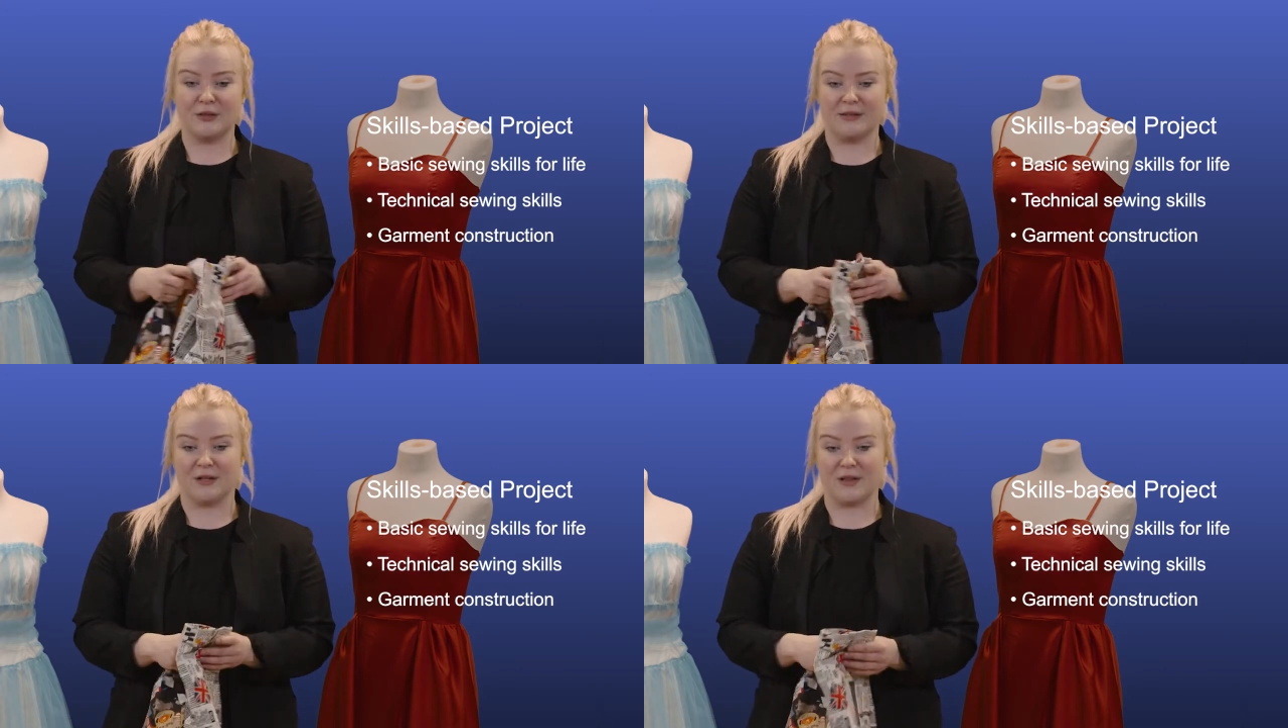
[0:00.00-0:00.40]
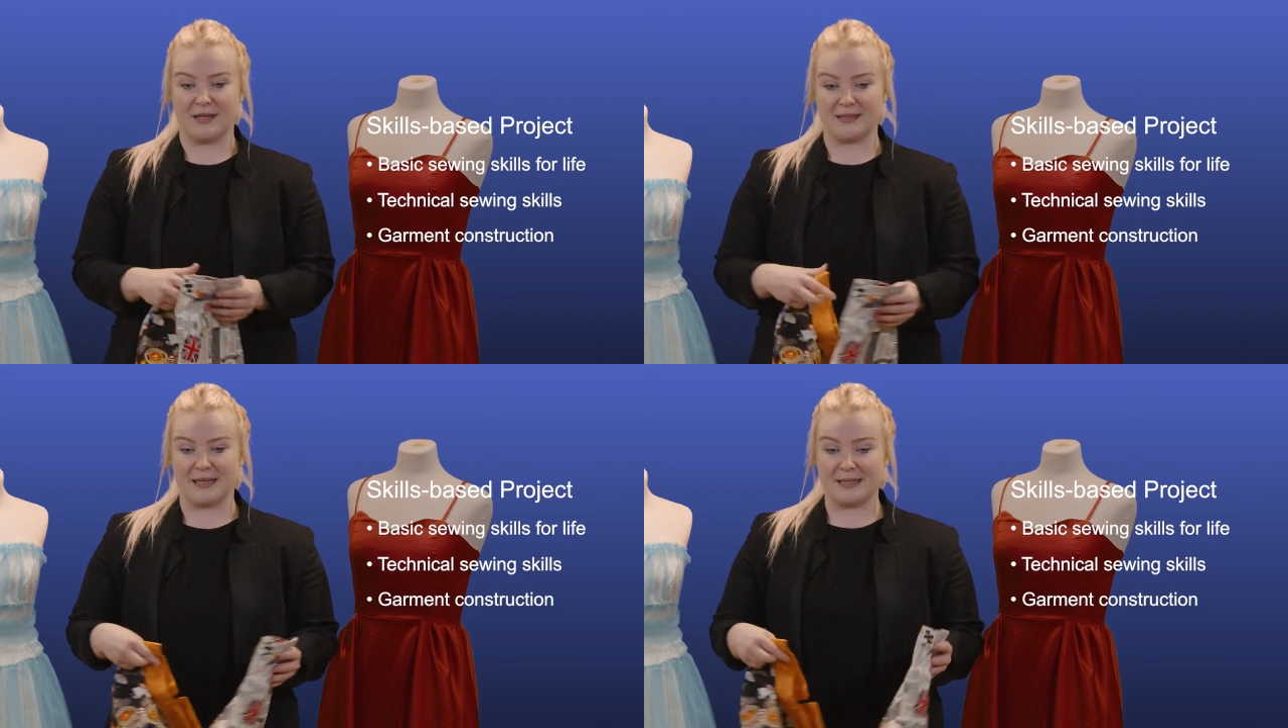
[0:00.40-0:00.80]
They've got
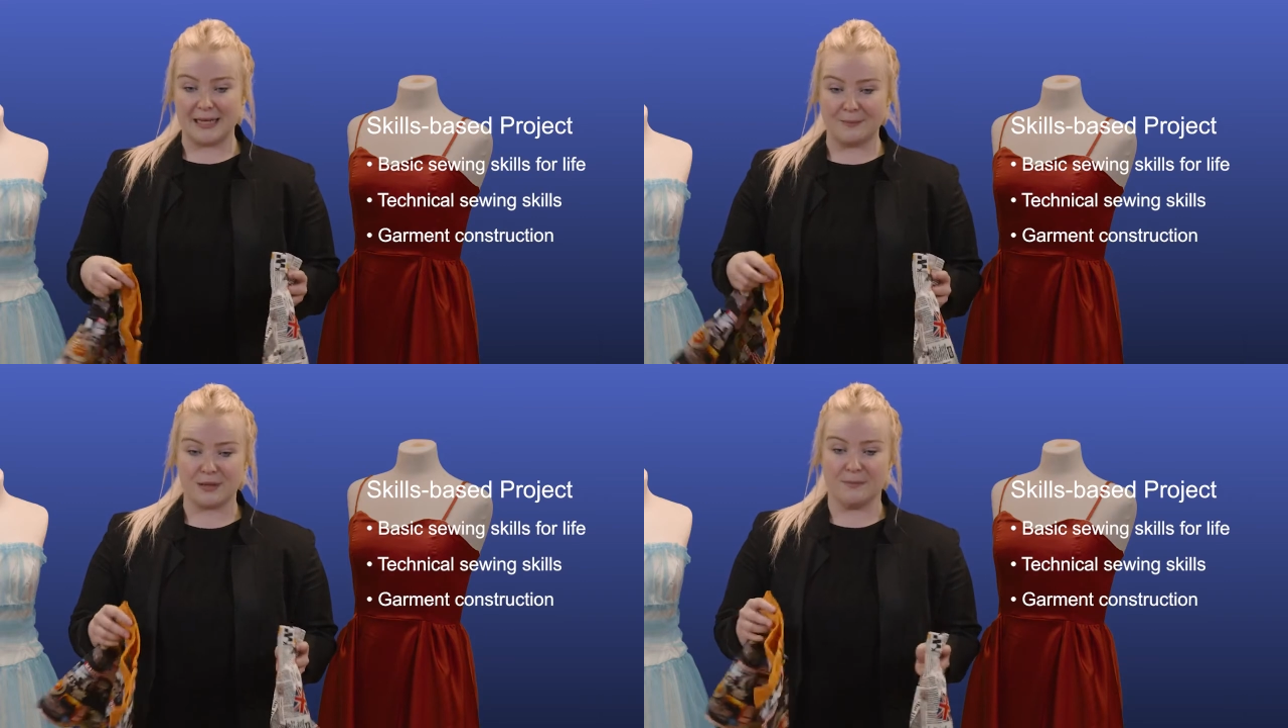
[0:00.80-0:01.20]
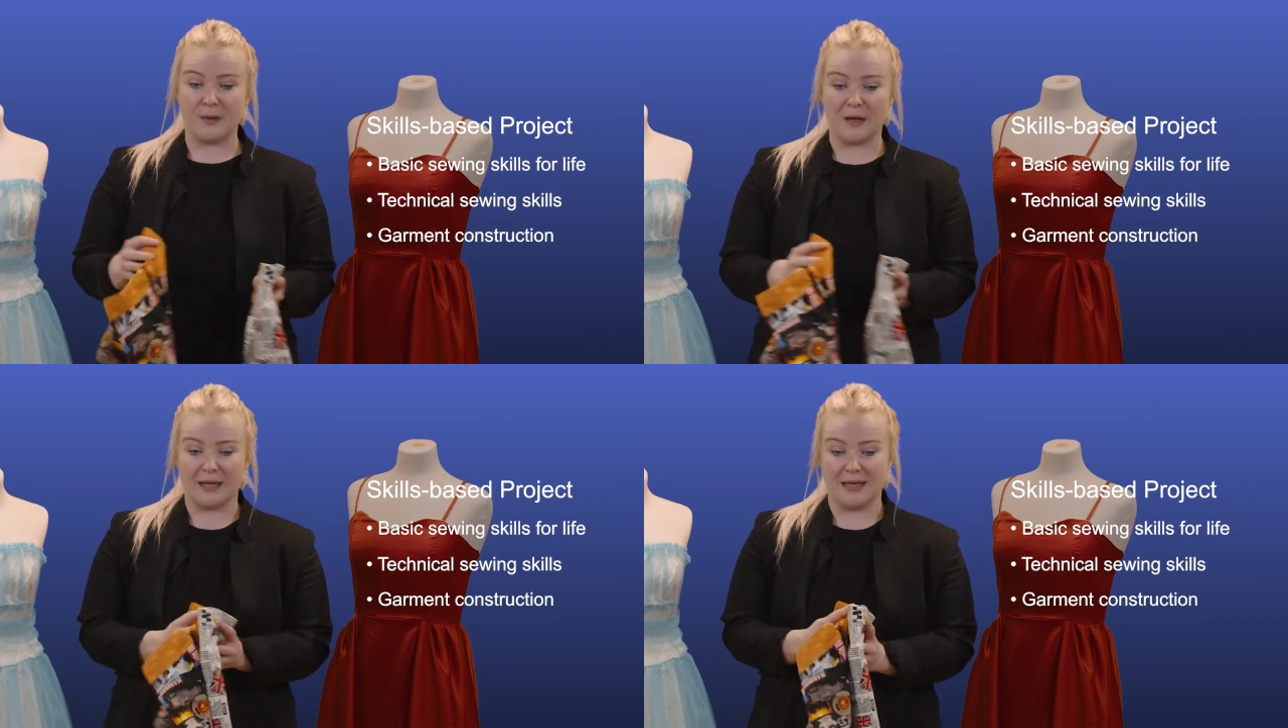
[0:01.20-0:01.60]
things like zips and
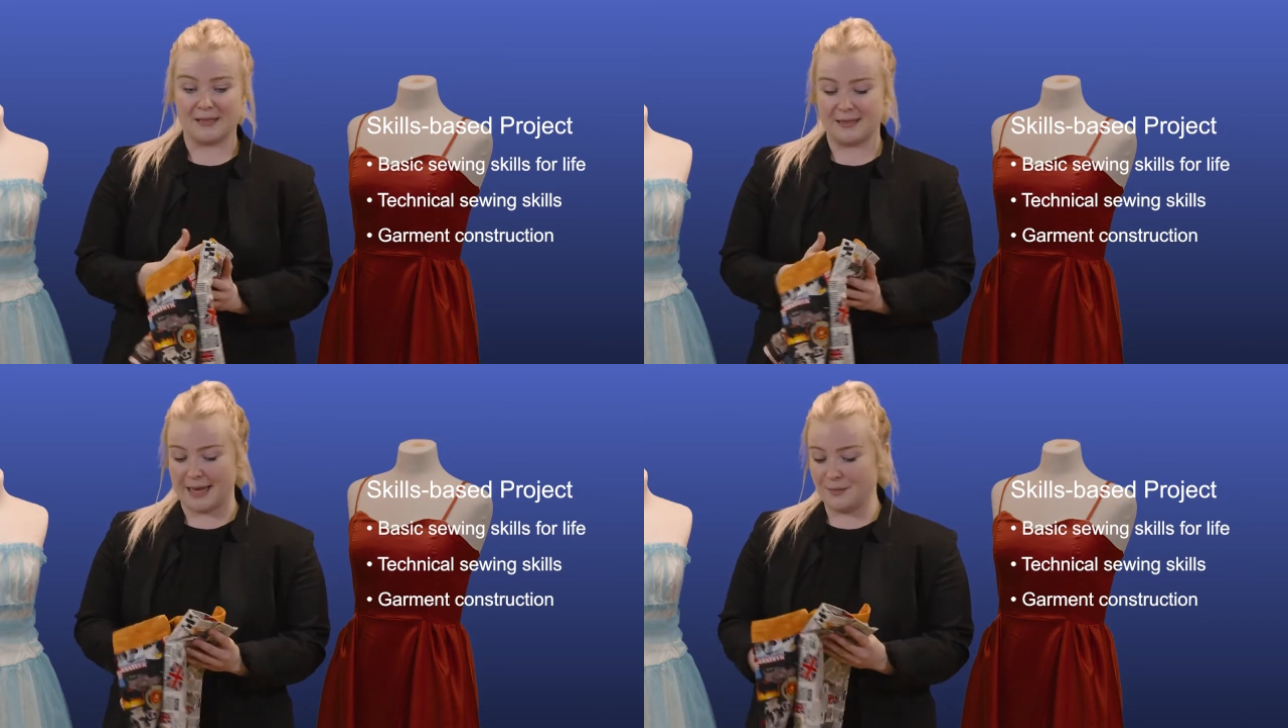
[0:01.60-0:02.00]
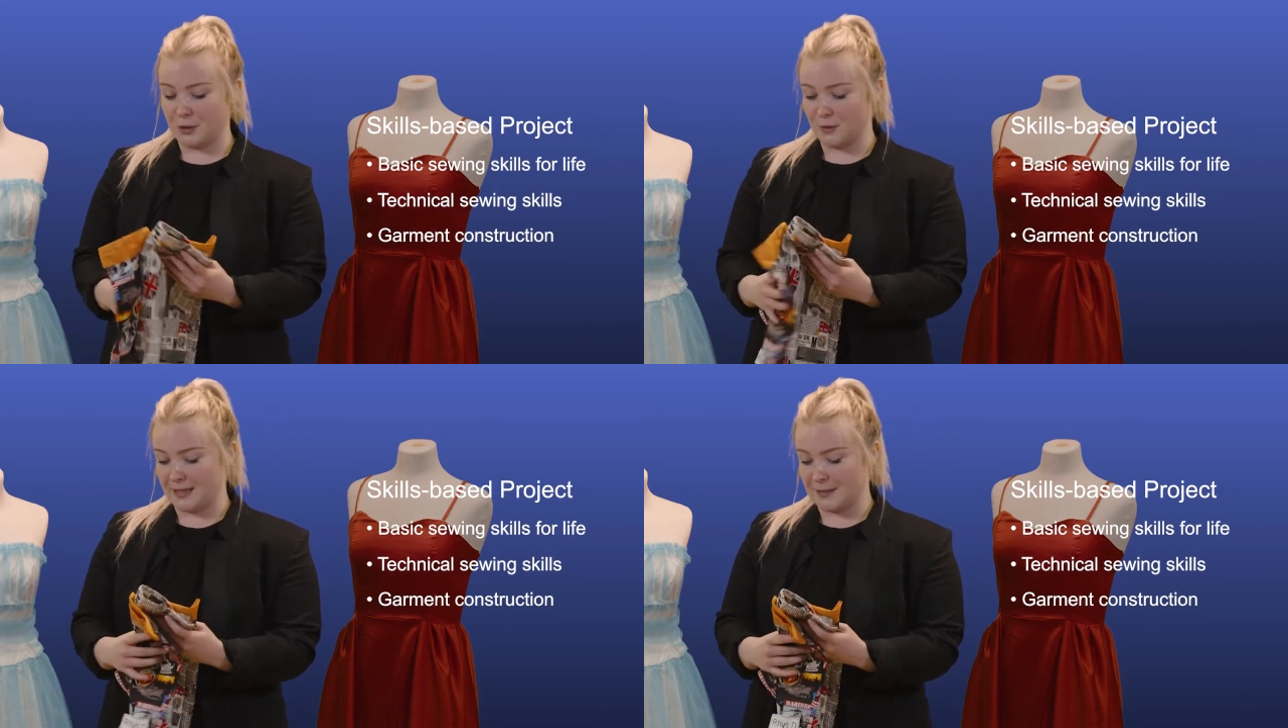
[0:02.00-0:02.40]
pockets, the same as
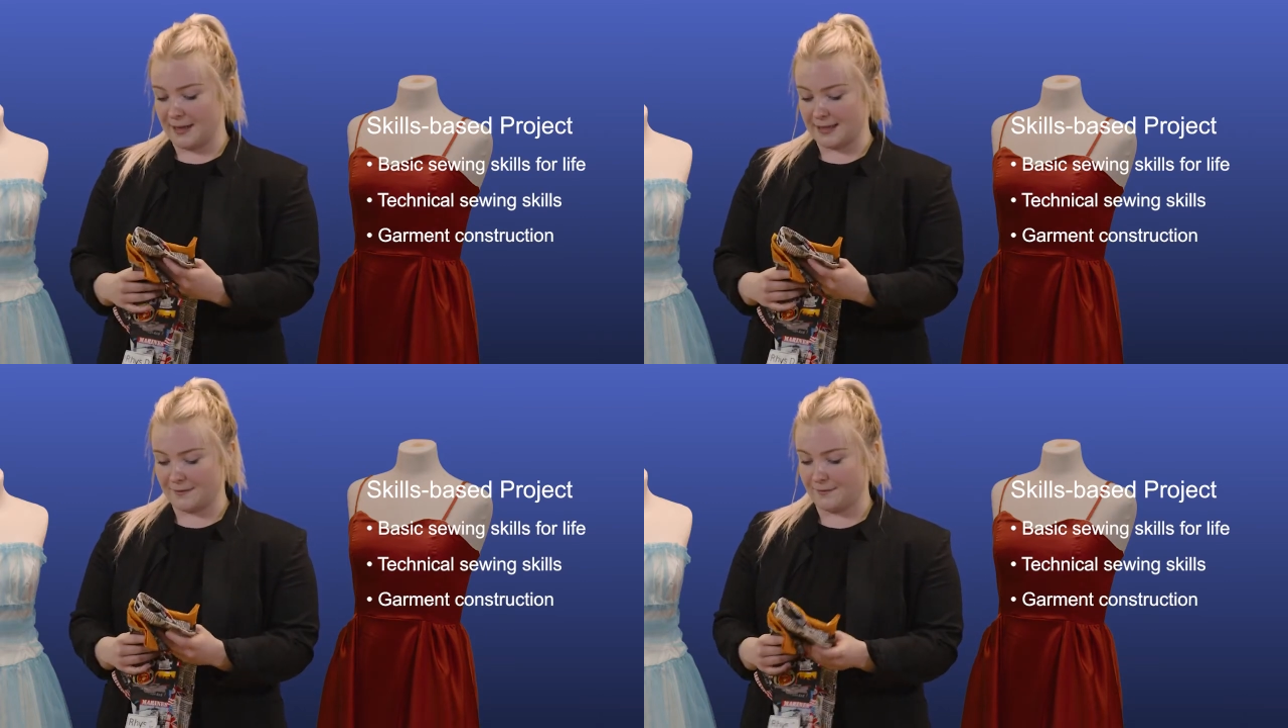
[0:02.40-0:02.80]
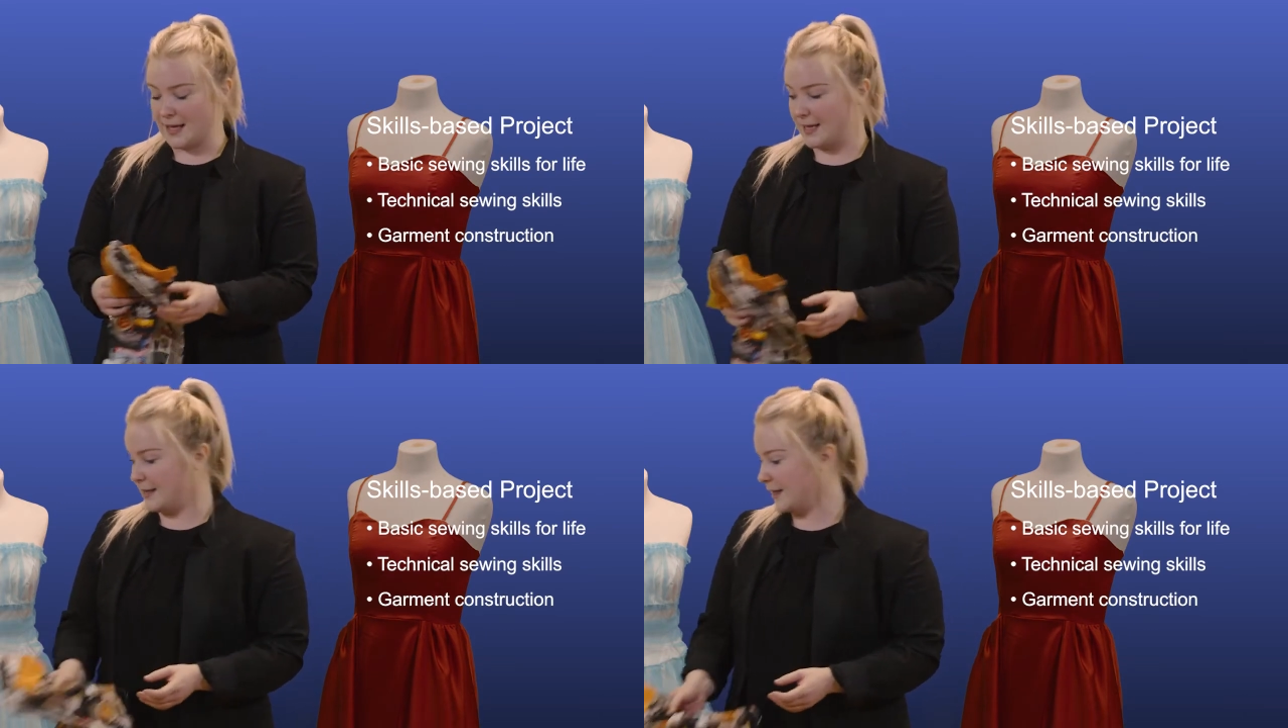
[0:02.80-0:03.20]
you would expect to
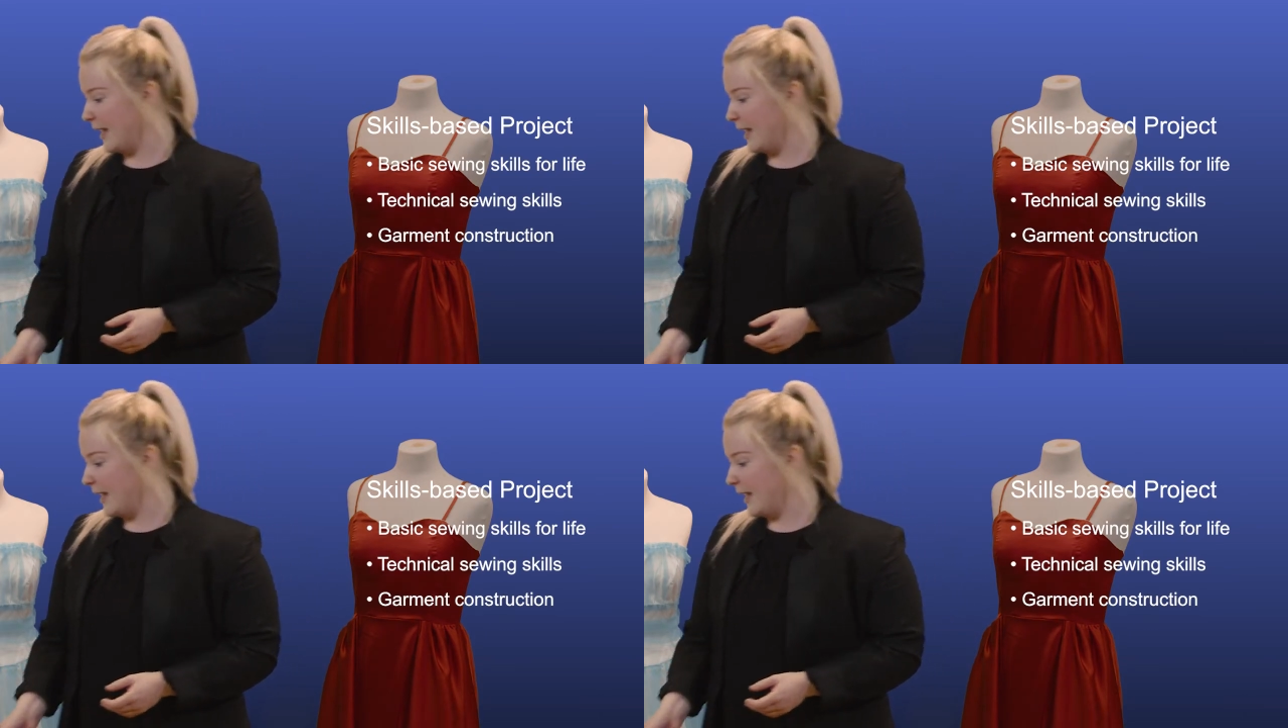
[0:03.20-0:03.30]
find